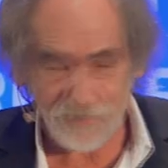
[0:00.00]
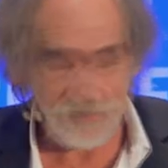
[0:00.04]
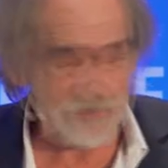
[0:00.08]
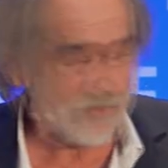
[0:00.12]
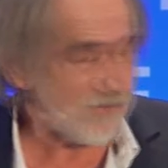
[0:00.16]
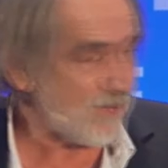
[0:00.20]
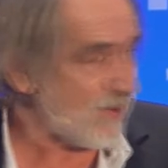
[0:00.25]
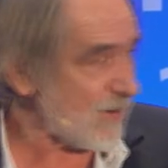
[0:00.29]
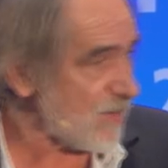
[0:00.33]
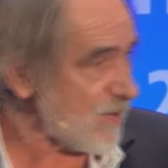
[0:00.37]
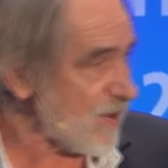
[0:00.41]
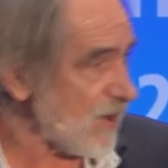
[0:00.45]

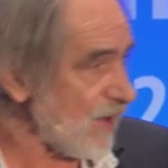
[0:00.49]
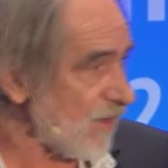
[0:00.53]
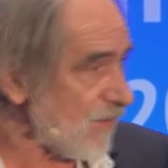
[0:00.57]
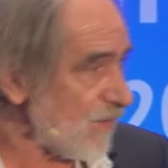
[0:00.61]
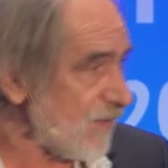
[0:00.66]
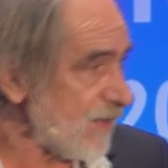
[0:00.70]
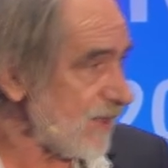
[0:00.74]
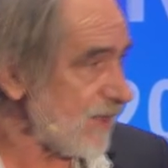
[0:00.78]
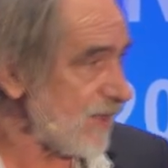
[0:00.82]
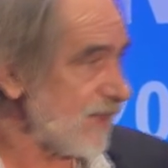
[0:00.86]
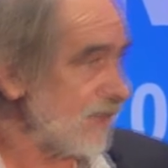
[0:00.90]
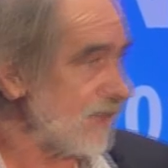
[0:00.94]
very
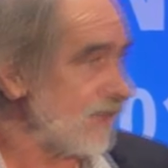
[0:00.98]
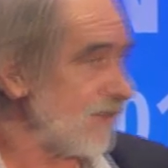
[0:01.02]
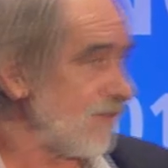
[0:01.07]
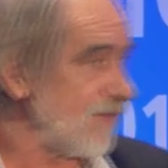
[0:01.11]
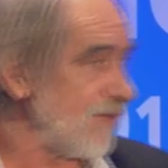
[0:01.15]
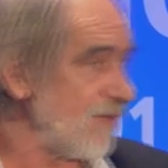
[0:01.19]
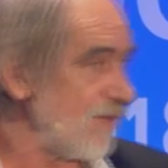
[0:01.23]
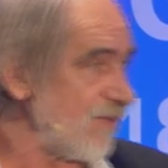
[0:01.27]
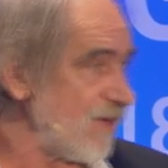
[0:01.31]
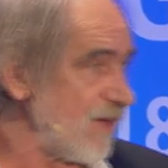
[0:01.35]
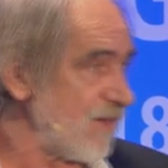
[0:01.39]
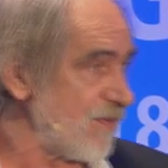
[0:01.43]
often the,
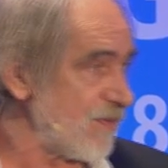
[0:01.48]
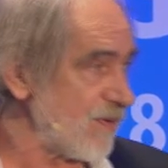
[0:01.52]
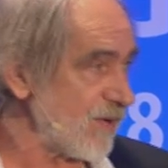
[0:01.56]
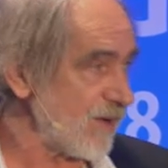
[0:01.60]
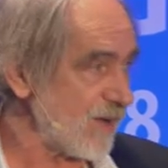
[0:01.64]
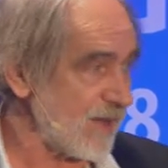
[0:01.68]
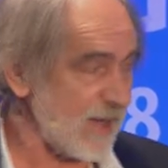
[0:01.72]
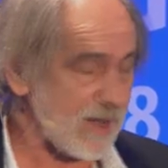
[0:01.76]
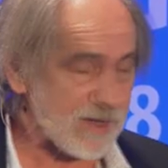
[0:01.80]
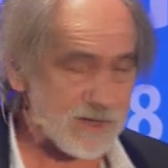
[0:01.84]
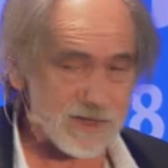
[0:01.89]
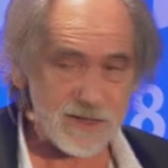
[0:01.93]
the, we
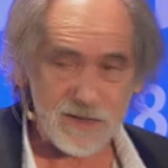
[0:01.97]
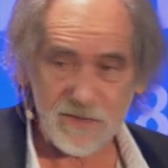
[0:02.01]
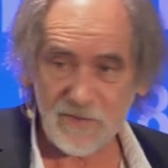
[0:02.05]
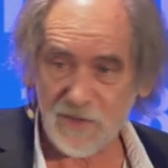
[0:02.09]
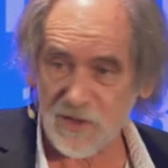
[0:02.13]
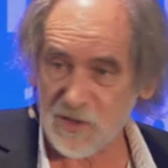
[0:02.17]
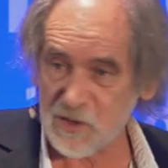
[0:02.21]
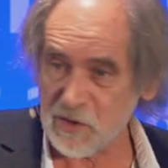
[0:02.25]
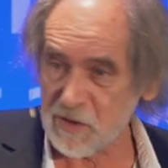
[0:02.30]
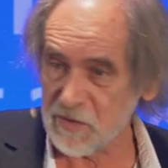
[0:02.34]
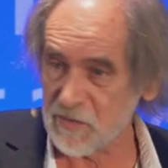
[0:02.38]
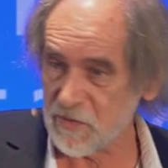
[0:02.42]
forget that
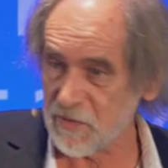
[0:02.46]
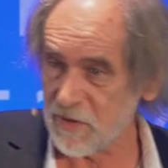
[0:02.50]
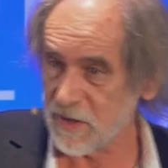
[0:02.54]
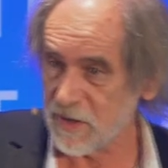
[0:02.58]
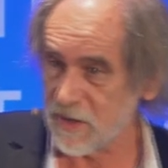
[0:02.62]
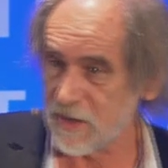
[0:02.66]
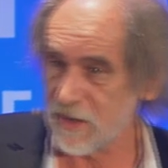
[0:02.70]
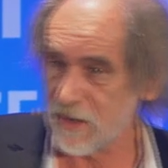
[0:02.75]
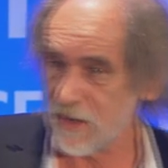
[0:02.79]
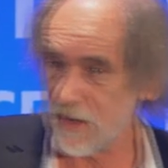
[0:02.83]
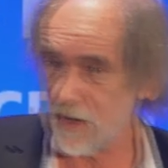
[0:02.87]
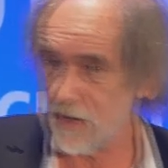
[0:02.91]
we should
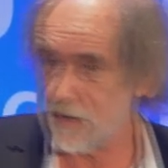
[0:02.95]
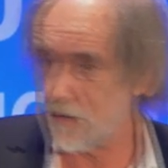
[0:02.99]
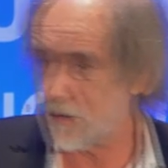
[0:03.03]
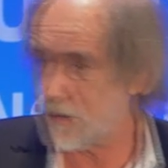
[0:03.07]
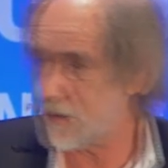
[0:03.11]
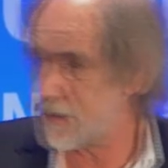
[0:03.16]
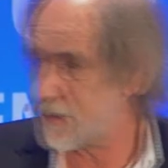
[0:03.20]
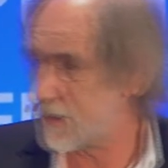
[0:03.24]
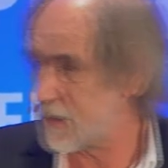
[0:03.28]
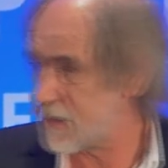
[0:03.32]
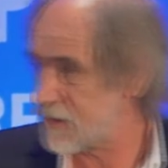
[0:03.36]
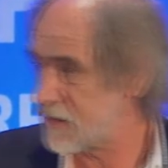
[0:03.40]
work
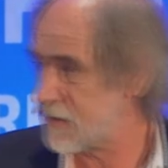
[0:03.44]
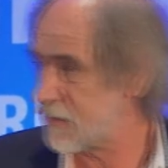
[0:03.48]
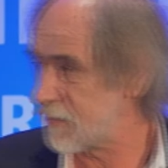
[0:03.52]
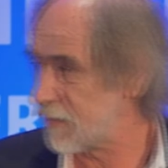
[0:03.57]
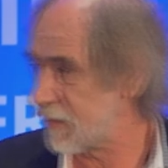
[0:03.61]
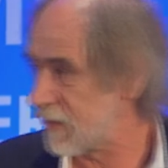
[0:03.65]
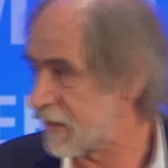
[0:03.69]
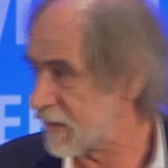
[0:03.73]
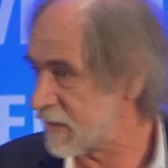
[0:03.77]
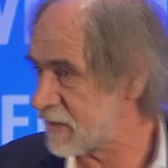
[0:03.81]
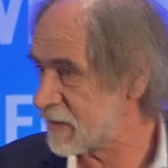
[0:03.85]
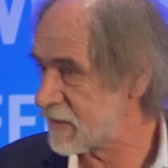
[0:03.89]
across
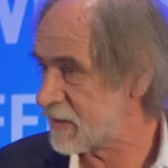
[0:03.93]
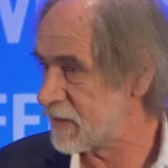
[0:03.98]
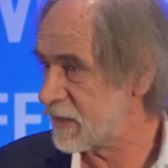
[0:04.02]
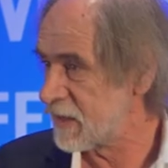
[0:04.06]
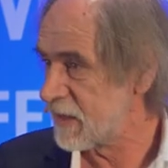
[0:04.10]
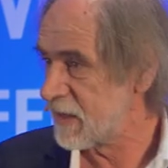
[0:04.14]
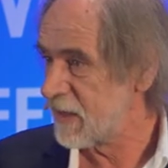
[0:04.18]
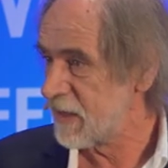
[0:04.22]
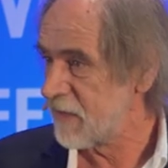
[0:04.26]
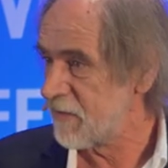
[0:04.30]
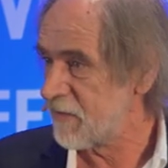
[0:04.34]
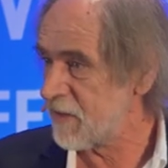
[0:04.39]
disciplines.
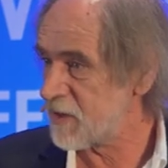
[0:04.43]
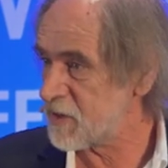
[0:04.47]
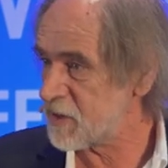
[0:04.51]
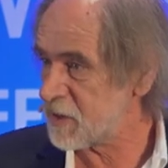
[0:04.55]
We